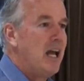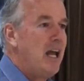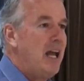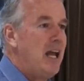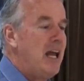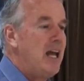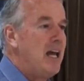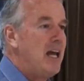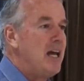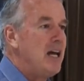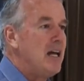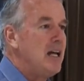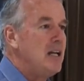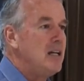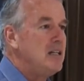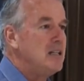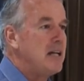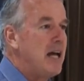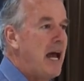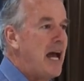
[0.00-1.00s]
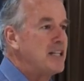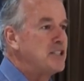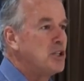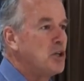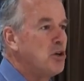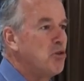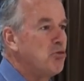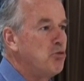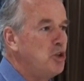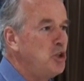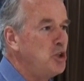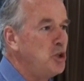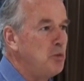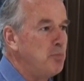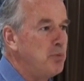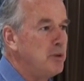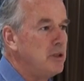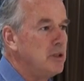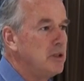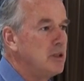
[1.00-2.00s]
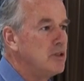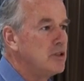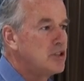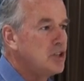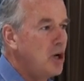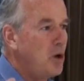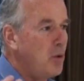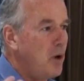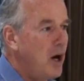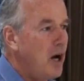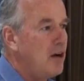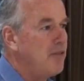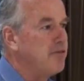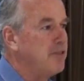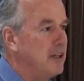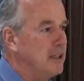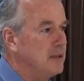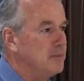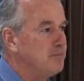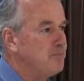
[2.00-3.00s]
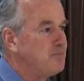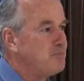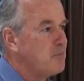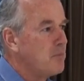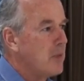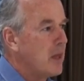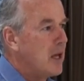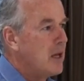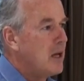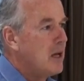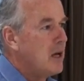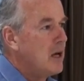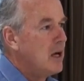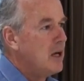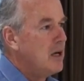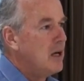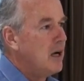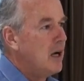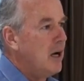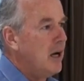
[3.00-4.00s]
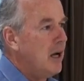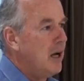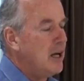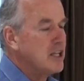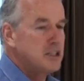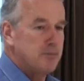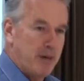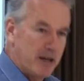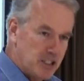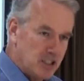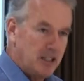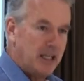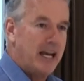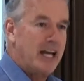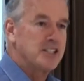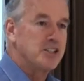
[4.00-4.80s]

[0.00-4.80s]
And as a group, so often especially